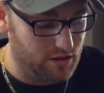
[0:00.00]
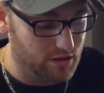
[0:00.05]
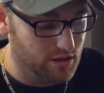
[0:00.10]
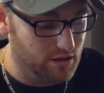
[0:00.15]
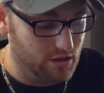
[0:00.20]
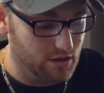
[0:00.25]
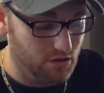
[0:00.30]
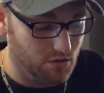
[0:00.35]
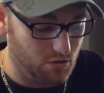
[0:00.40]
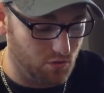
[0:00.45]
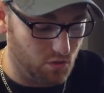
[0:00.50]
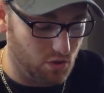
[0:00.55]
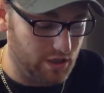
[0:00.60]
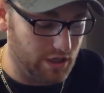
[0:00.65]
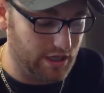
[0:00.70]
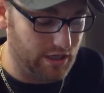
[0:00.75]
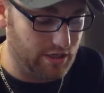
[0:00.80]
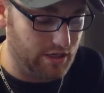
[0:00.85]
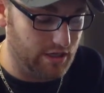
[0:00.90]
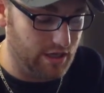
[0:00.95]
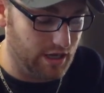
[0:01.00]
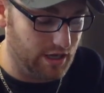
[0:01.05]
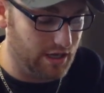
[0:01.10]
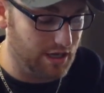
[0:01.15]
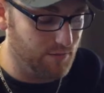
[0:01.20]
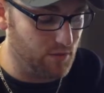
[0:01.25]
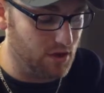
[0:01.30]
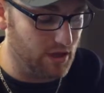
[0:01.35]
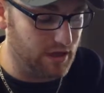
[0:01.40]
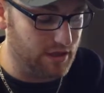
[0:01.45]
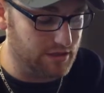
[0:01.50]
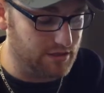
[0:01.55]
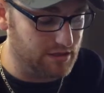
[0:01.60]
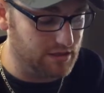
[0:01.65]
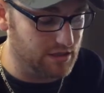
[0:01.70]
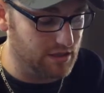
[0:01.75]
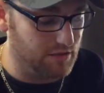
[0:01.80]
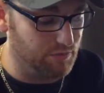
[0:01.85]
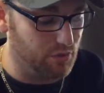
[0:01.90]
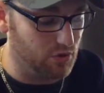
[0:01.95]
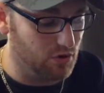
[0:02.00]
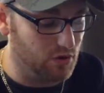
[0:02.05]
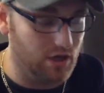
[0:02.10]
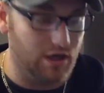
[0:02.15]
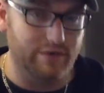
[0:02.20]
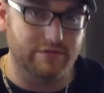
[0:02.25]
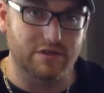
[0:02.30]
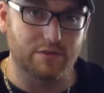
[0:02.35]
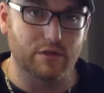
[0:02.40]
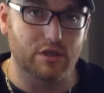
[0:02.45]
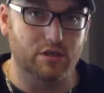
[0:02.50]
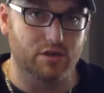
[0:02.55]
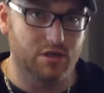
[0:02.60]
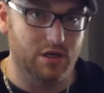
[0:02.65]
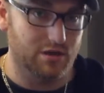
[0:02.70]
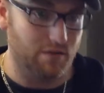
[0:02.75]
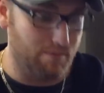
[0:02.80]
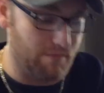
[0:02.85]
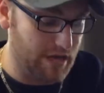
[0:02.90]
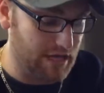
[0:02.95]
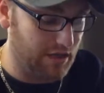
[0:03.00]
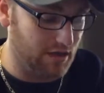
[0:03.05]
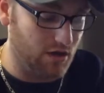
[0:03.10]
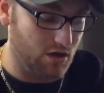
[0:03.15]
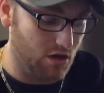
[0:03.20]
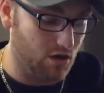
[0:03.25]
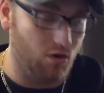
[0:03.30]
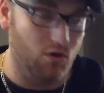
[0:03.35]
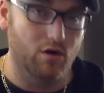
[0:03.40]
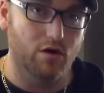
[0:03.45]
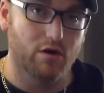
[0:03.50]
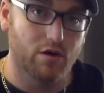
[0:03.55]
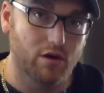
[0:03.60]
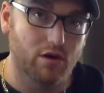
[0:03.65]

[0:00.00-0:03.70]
one-handed hammer-ons and pull-offs, I mean, you're trying to make a note